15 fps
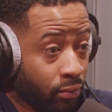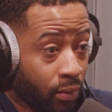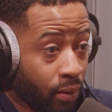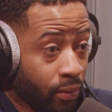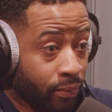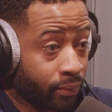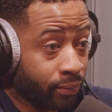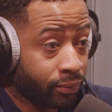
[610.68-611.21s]
I think
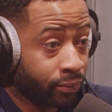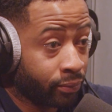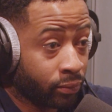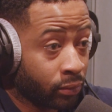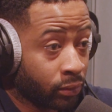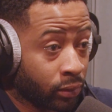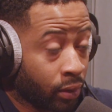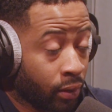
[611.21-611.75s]
most kids
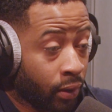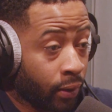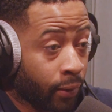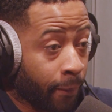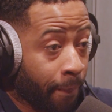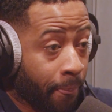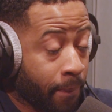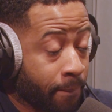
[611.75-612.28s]
won't
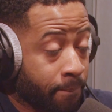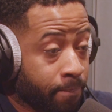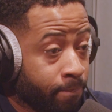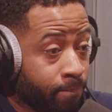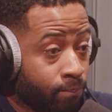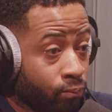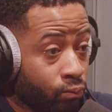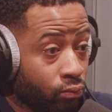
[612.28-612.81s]
remember
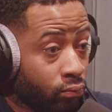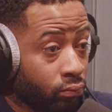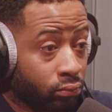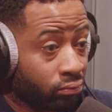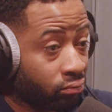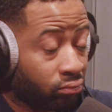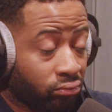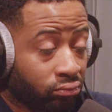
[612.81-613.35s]
or won't
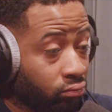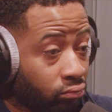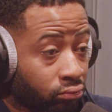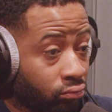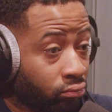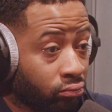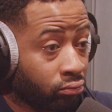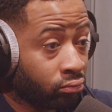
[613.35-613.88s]
be taught how to
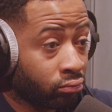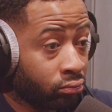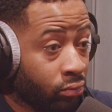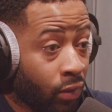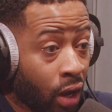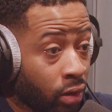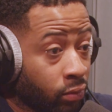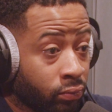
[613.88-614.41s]
write.
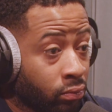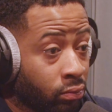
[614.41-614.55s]
No,